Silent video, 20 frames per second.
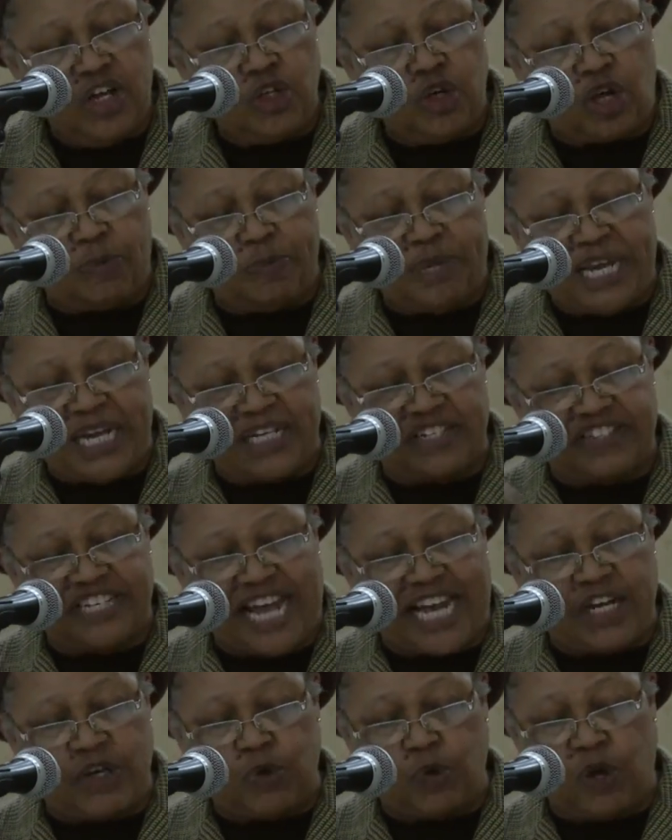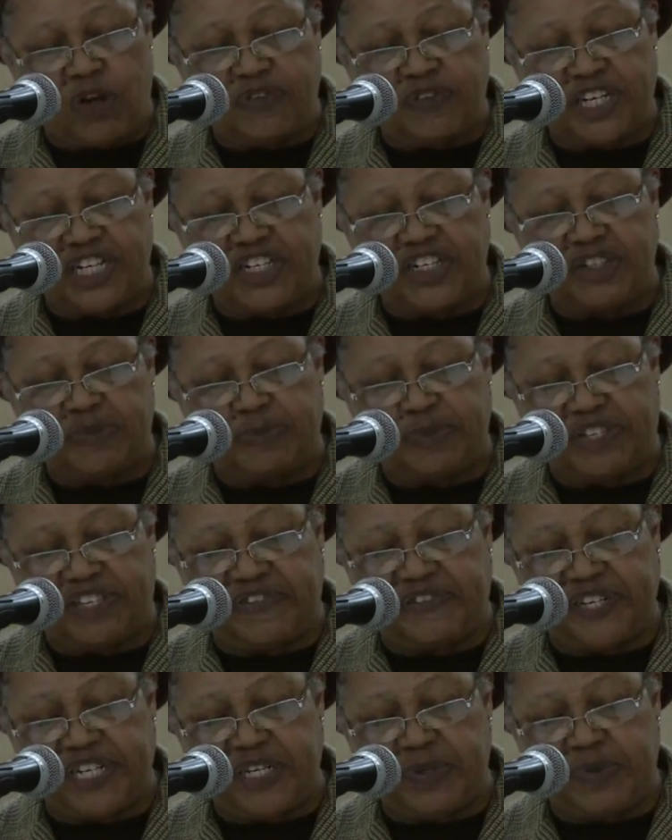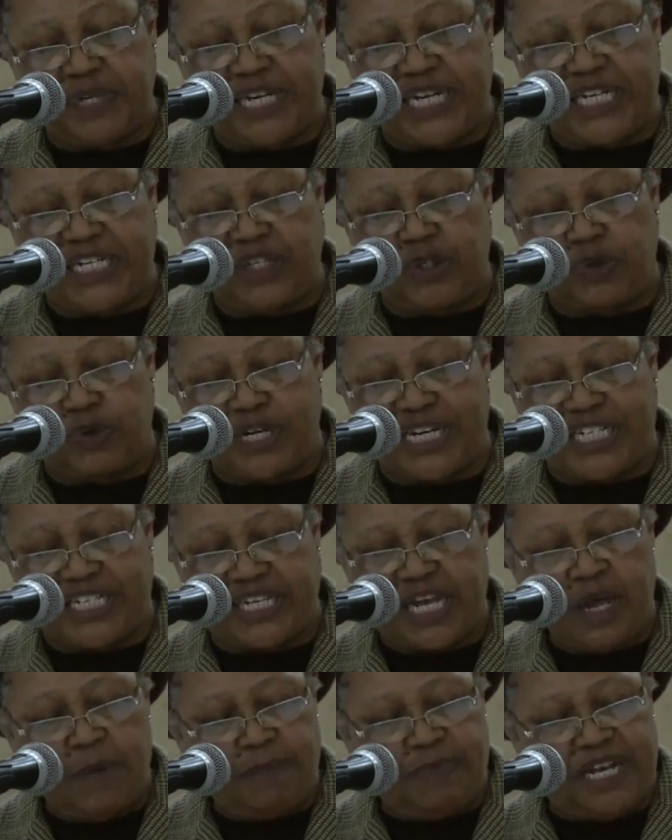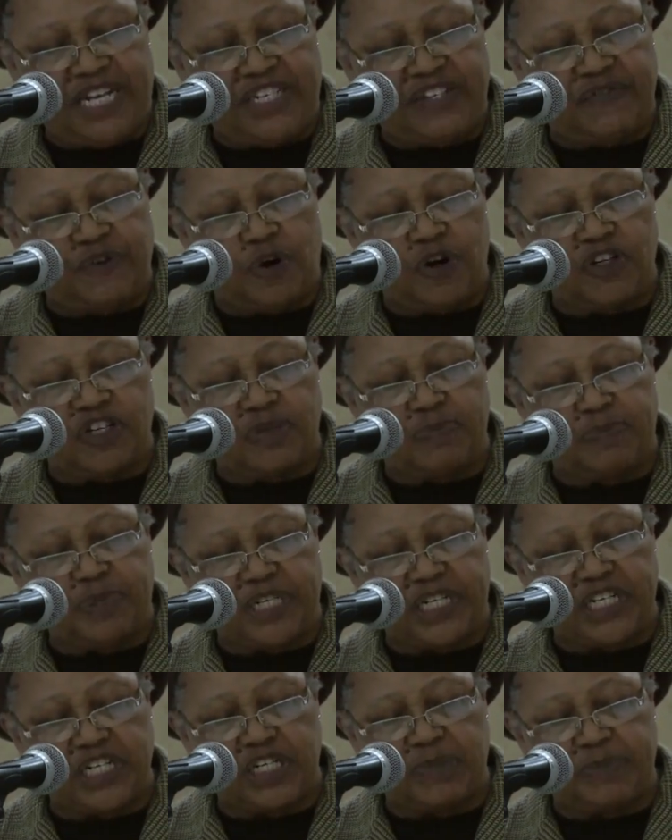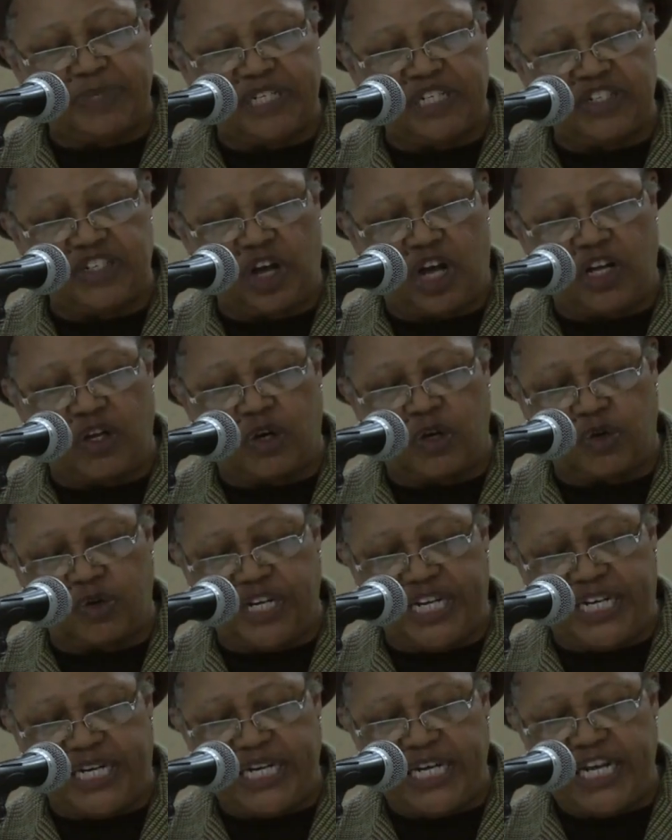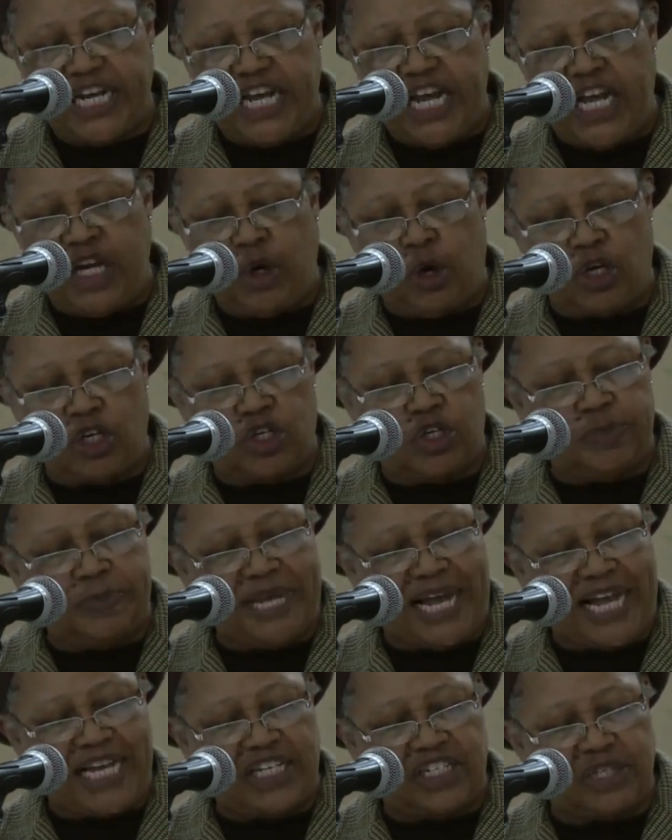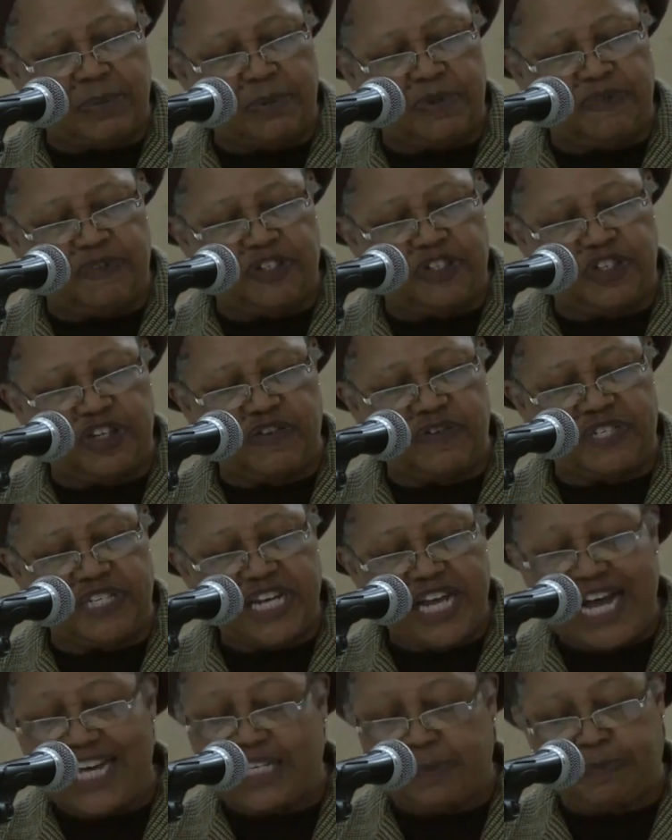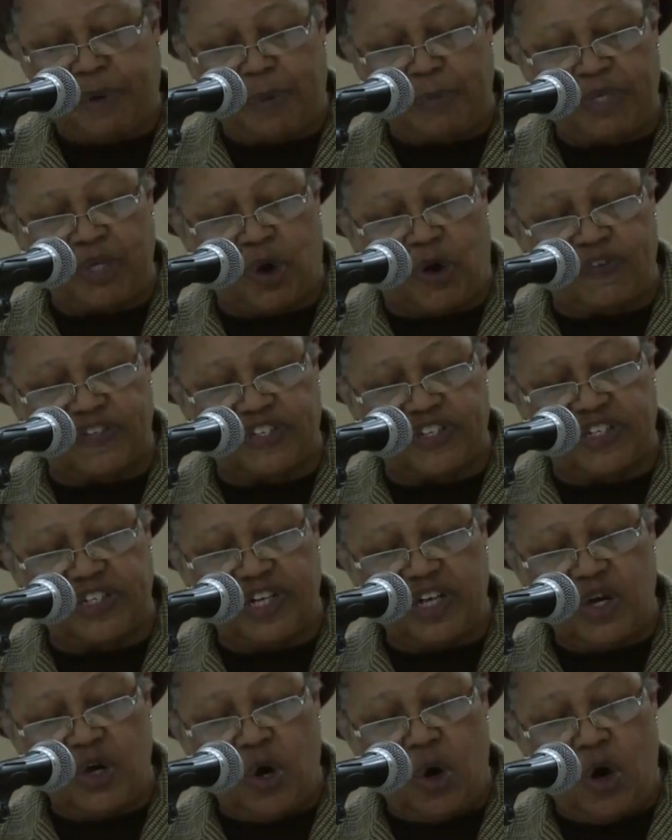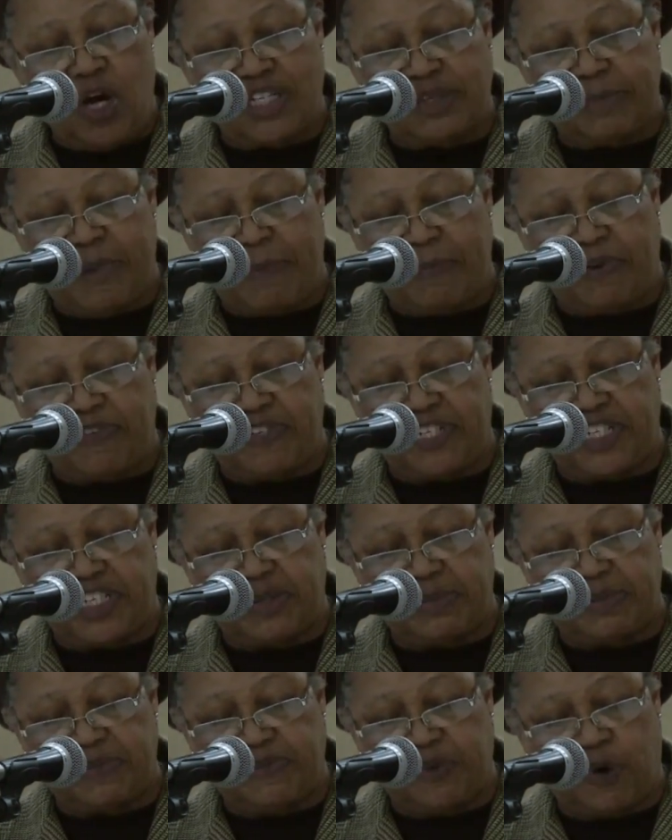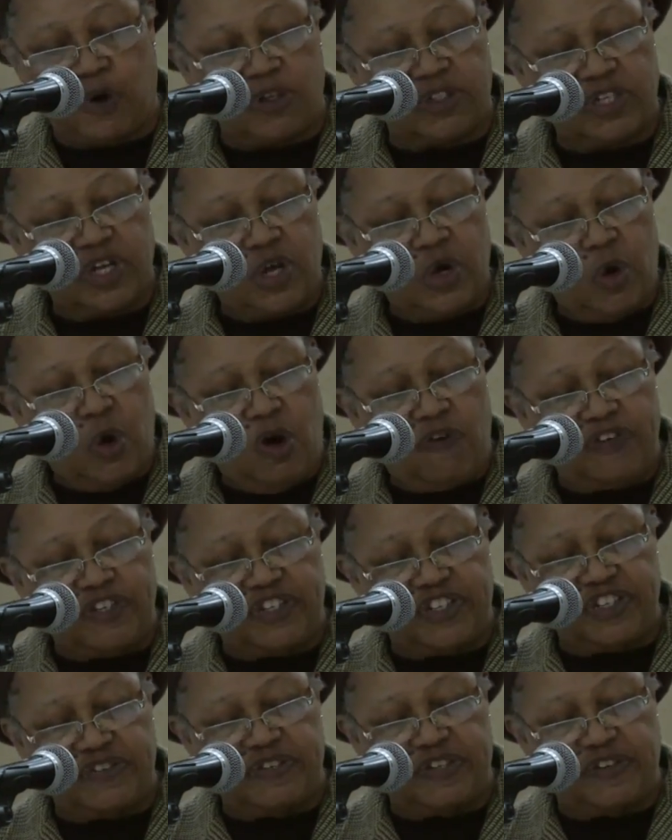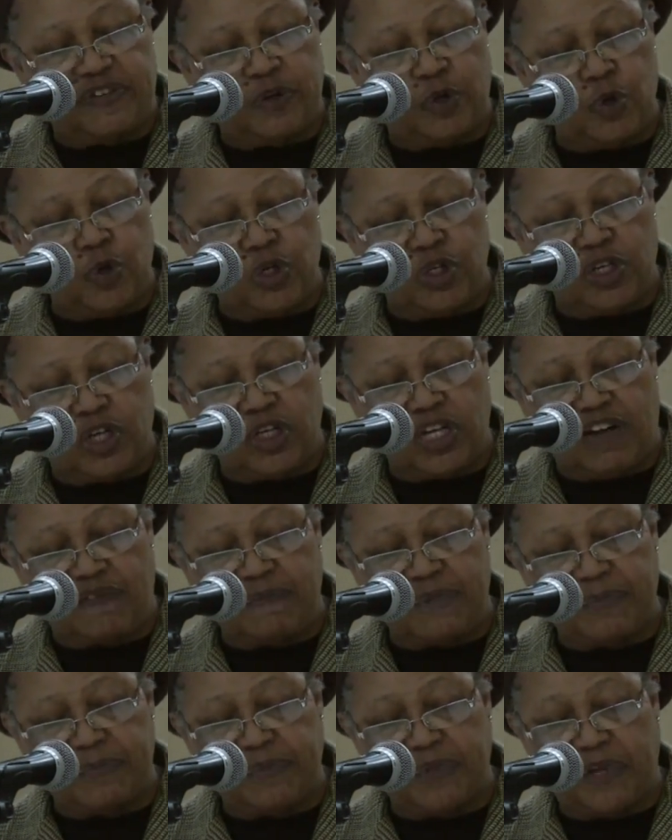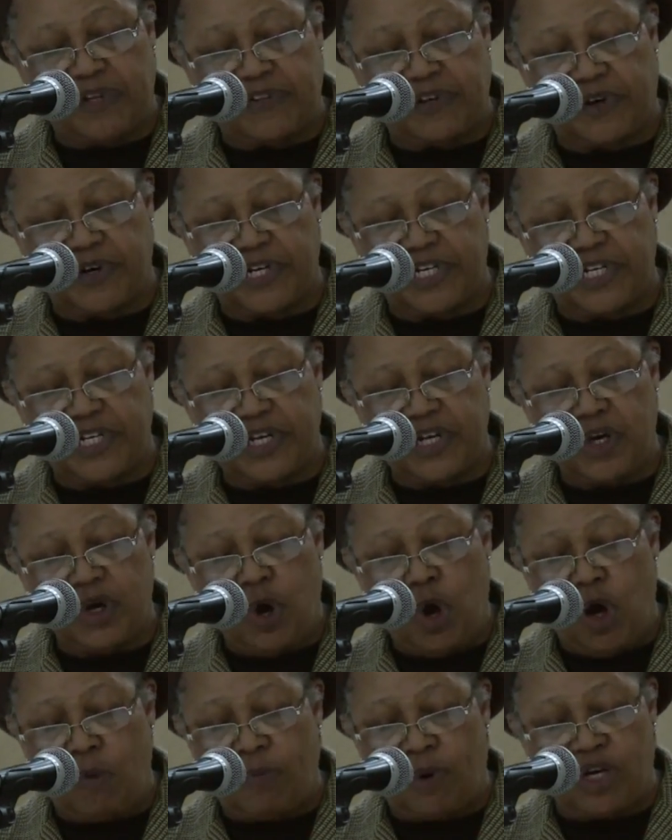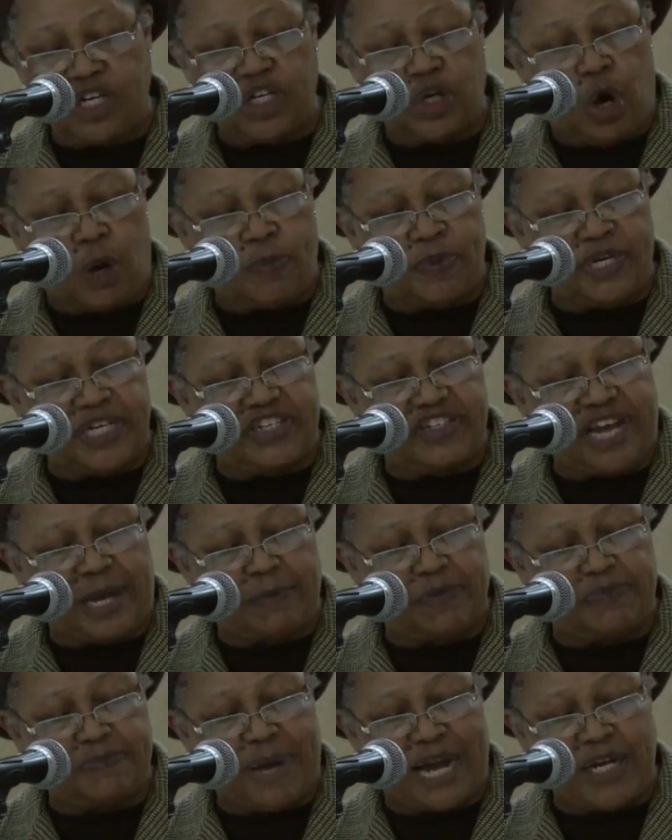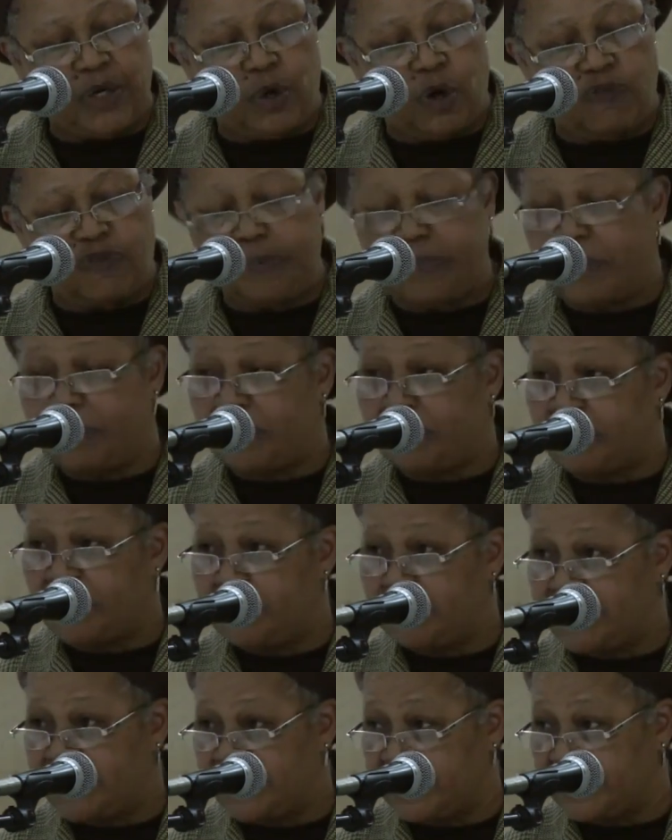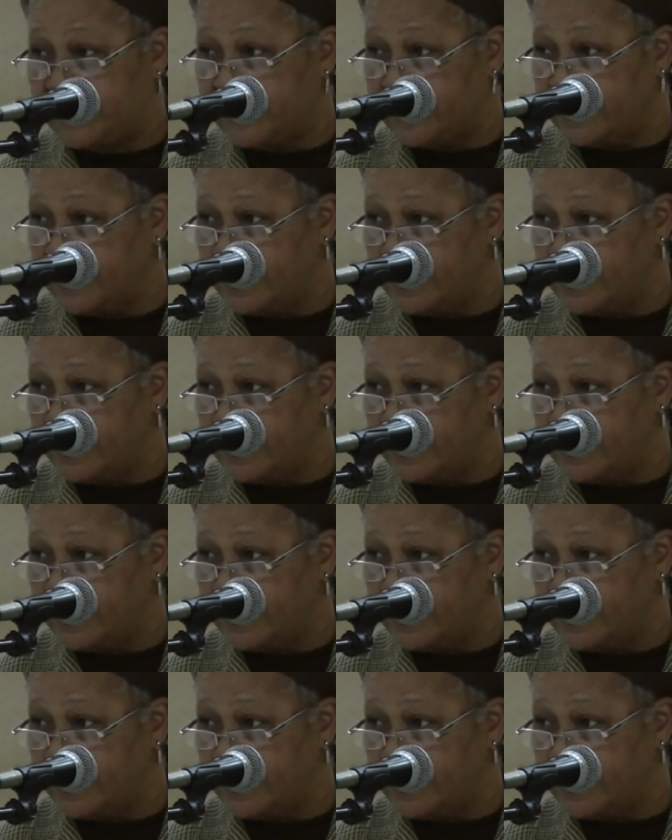not being a standard or qualification specifically relating to race, place of origin, political opinions, color, or creed, in order to be eligible for service as a public officer or as a member of a disciplined force or for the service of a local government authority or body corporate established by law for public purposes.